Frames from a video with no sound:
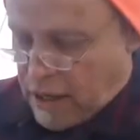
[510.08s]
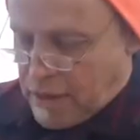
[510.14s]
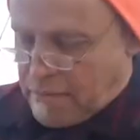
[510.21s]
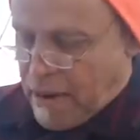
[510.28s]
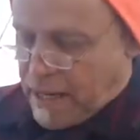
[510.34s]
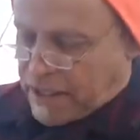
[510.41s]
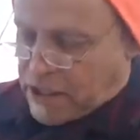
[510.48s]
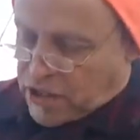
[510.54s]

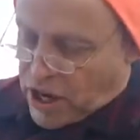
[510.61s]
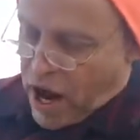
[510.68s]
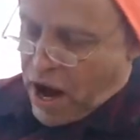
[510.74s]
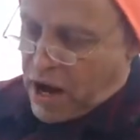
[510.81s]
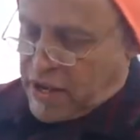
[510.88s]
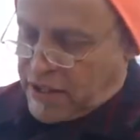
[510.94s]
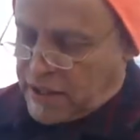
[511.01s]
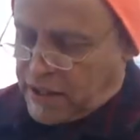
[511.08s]

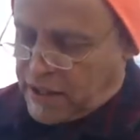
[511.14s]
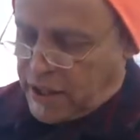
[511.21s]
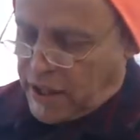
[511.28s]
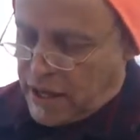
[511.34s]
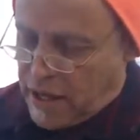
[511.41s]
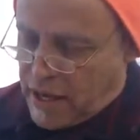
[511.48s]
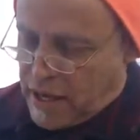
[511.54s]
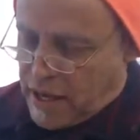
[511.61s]
Monteterrace,
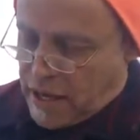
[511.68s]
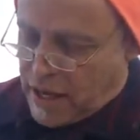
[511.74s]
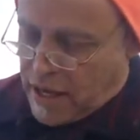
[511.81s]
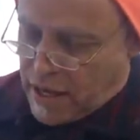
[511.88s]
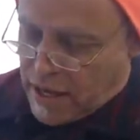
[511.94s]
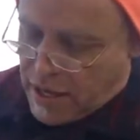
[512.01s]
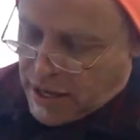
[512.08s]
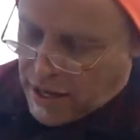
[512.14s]

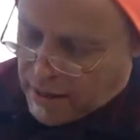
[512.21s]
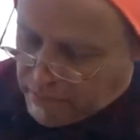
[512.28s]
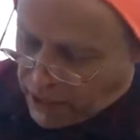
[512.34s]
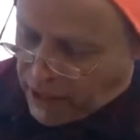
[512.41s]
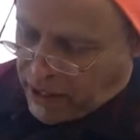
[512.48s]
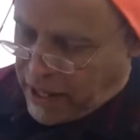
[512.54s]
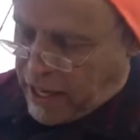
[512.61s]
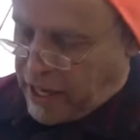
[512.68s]

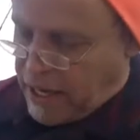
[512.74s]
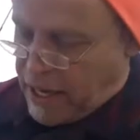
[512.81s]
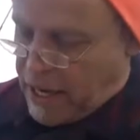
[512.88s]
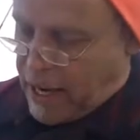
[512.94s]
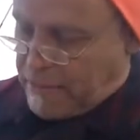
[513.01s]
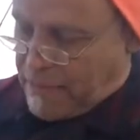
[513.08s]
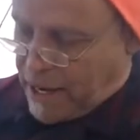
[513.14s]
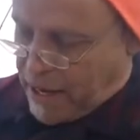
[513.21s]
Berlin,
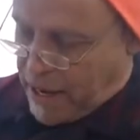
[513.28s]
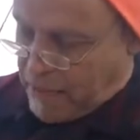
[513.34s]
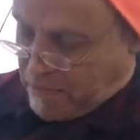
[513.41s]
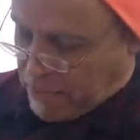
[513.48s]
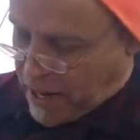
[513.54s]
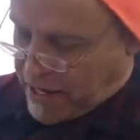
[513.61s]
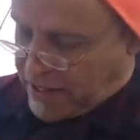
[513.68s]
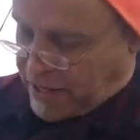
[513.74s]
and many
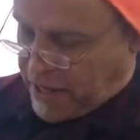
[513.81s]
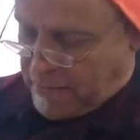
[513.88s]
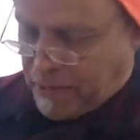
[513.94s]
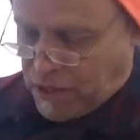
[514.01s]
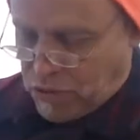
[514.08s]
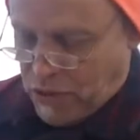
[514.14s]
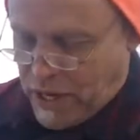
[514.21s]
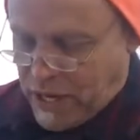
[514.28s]
places in
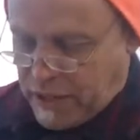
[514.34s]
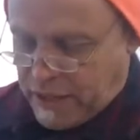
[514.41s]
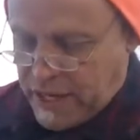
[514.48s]
between.